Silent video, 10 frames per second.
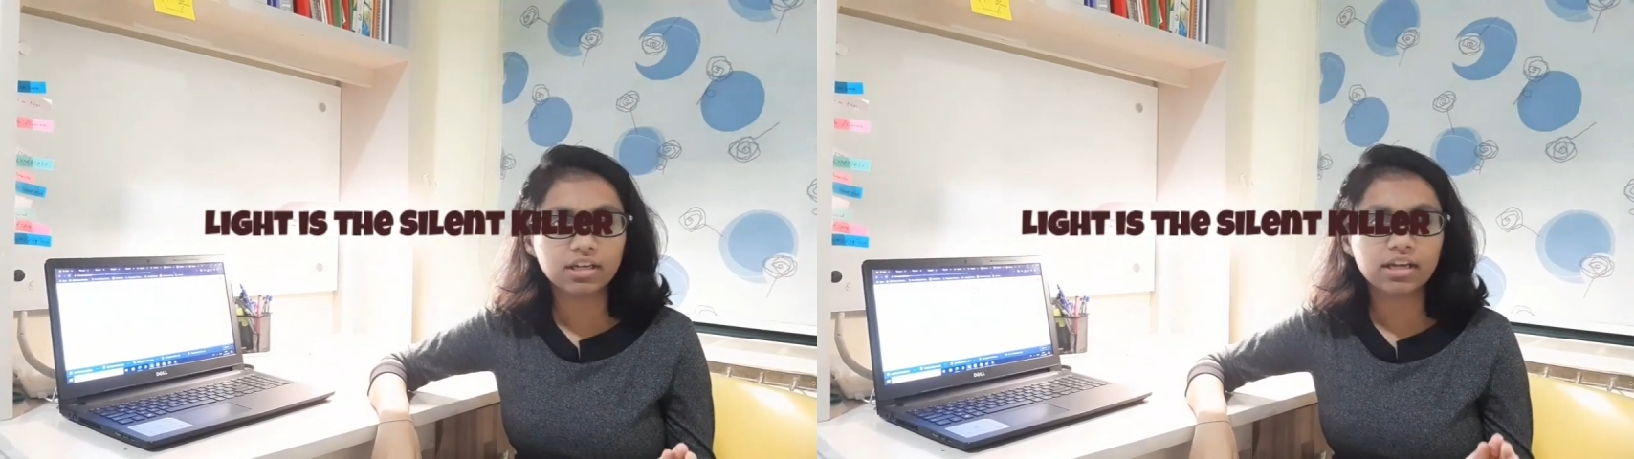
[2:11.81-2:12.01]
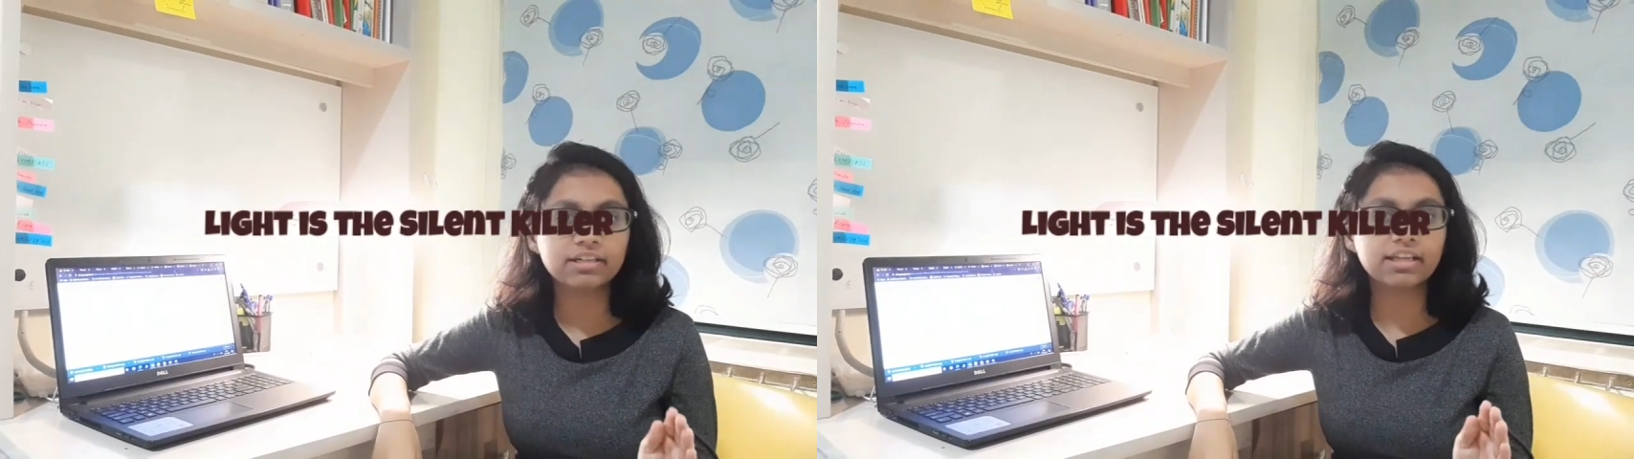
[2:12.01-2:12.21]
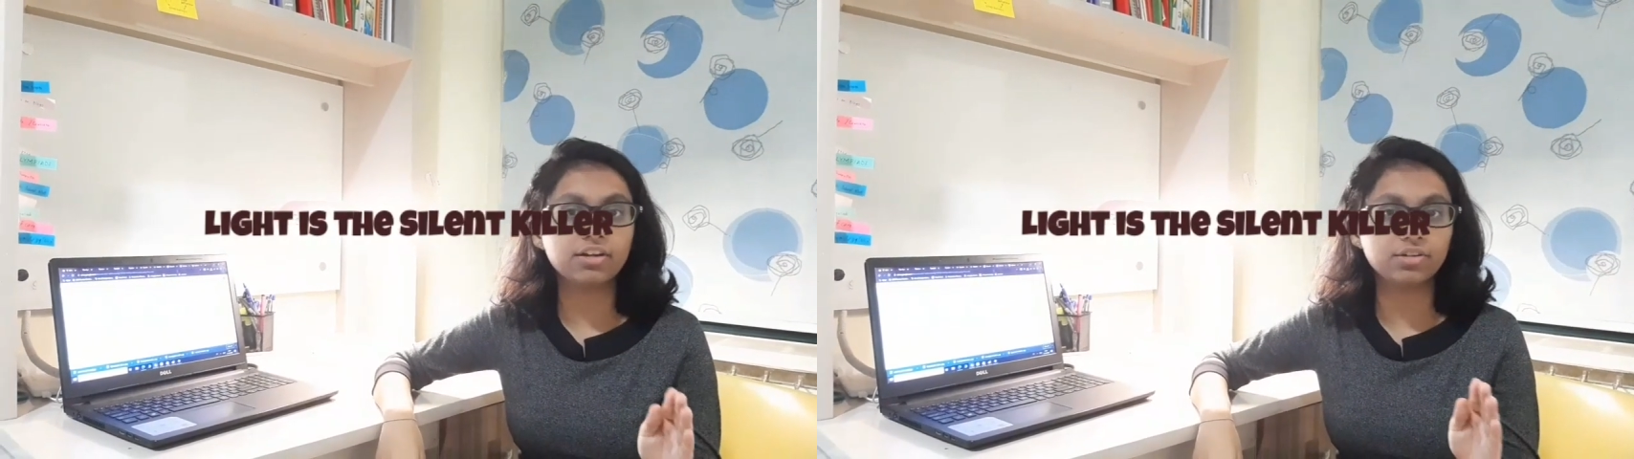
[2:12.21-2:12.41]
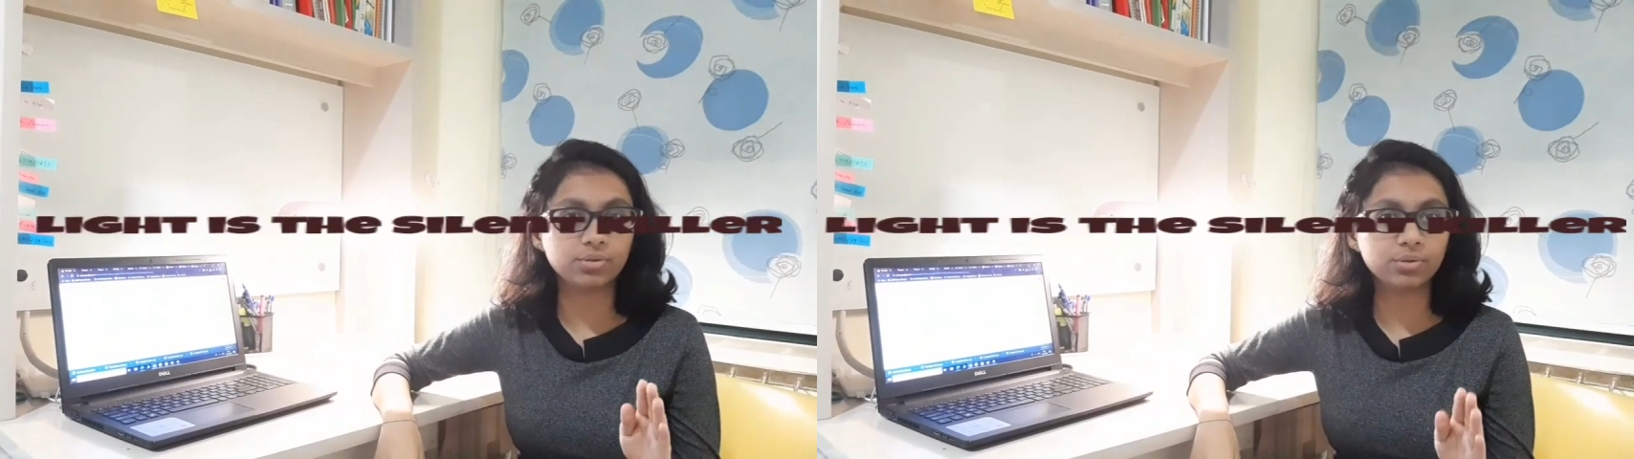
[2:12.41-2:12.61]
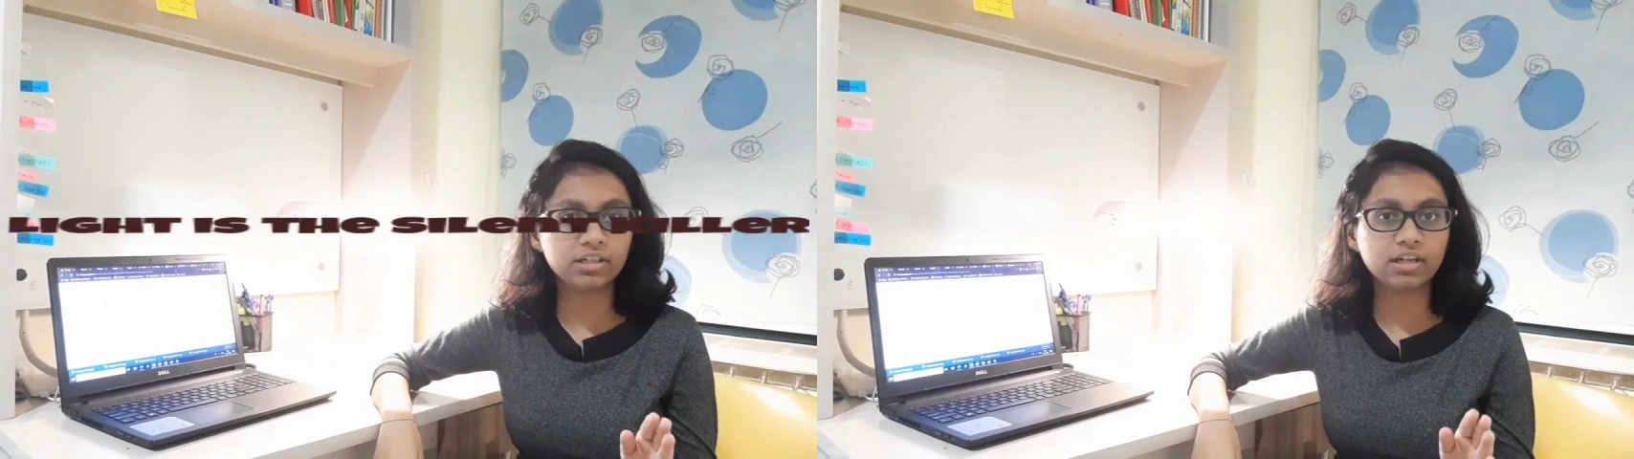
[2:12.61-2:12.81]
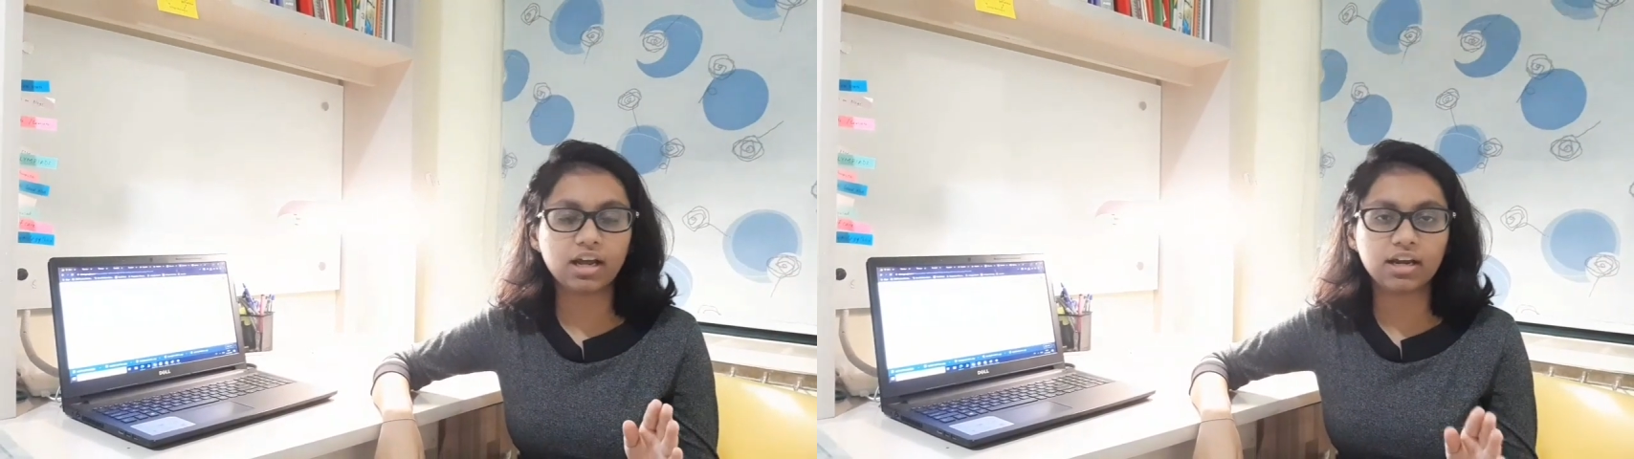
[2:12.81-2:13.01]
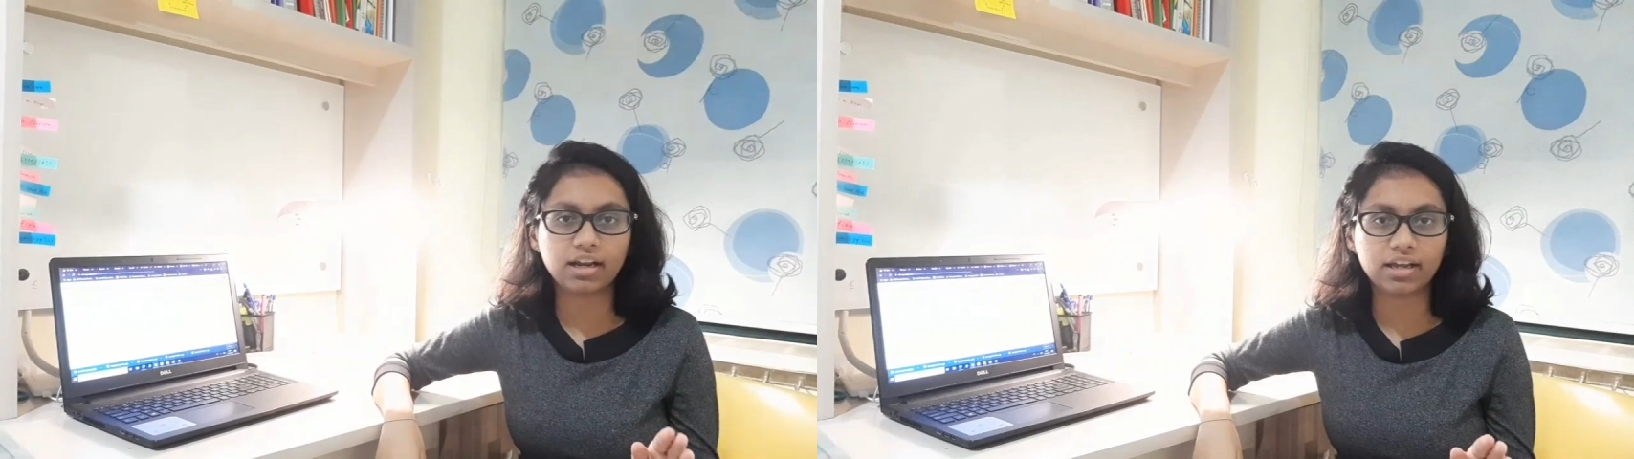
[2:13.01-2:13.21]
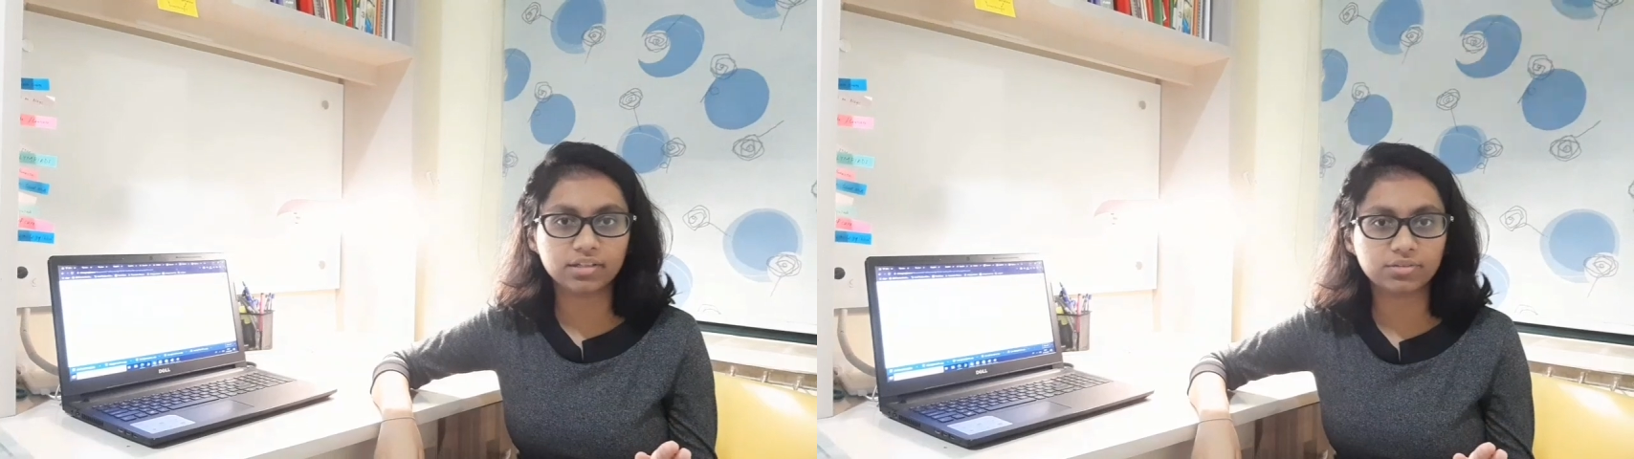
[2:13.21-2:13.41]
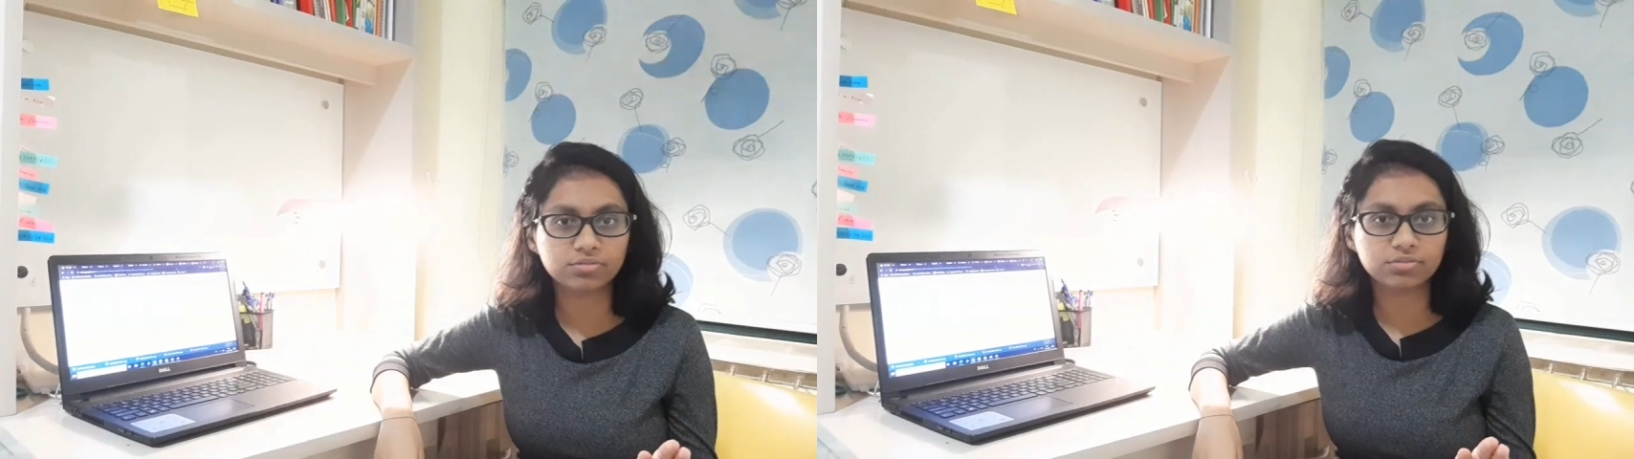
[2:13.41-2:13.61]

It can ruin our life.